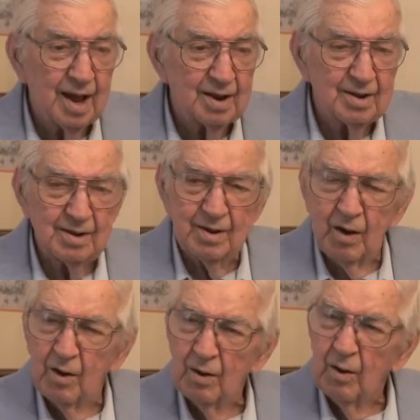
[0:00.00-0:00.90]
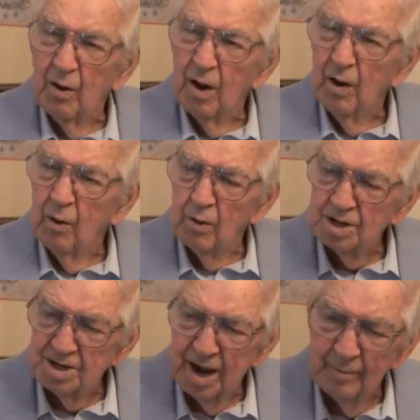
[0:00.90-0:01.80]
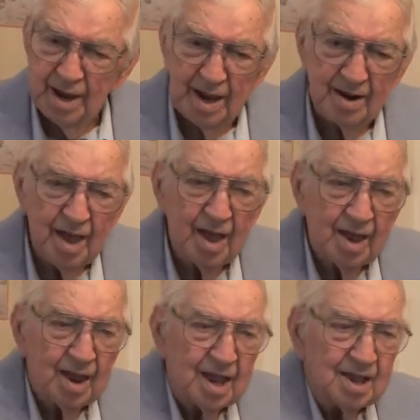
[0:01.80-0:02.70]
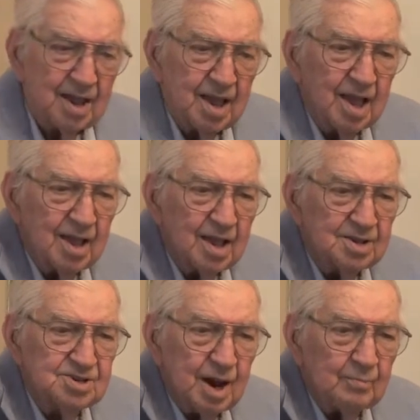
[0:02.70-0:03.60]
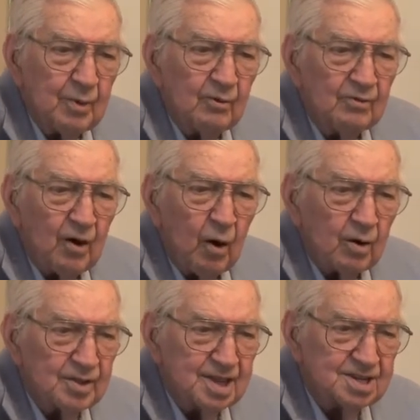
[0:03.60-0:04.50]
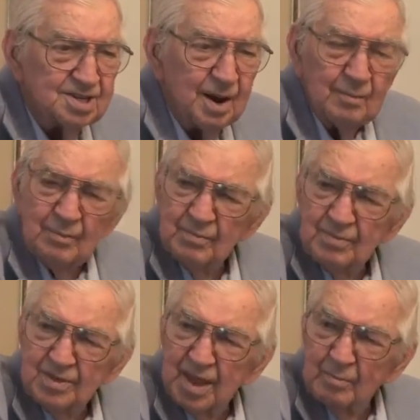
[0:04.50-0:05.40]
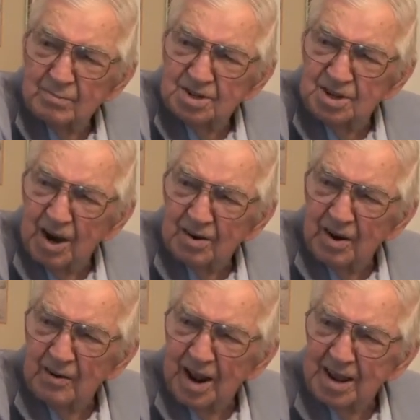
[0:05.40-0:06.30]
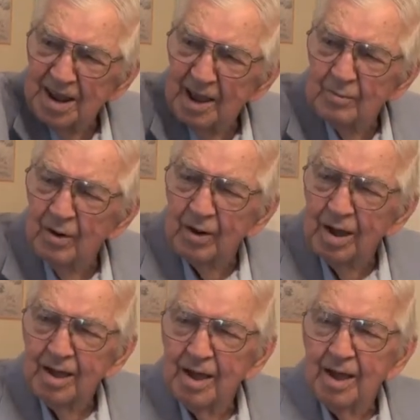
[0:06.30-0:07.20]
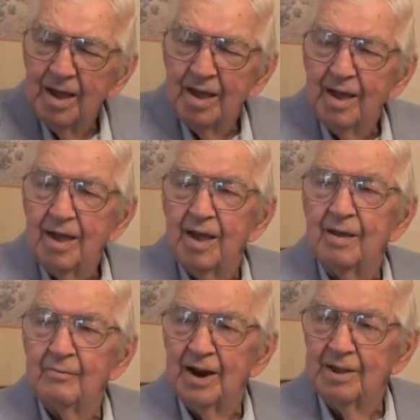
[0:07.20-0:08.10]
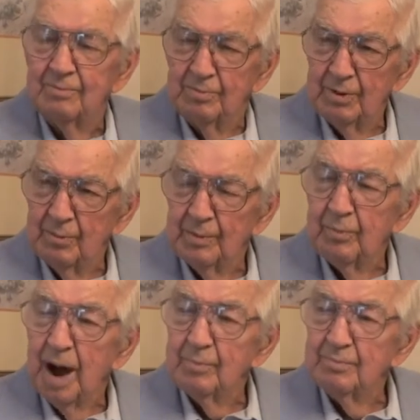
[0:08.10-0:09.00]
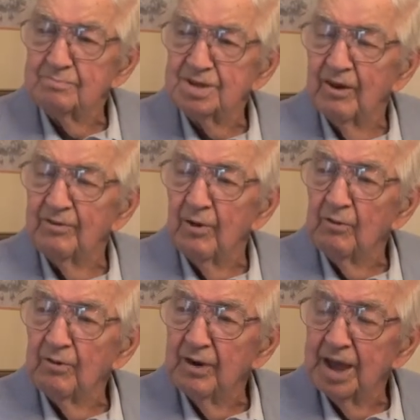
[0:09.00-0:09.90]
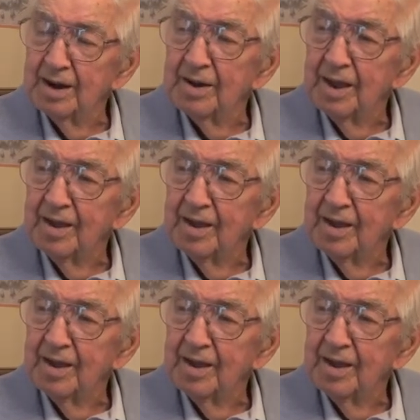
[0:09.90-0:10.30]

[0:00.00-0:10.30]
Like a horse coming in, jump over all of this dumb junk on that table. But he would pop himself over it.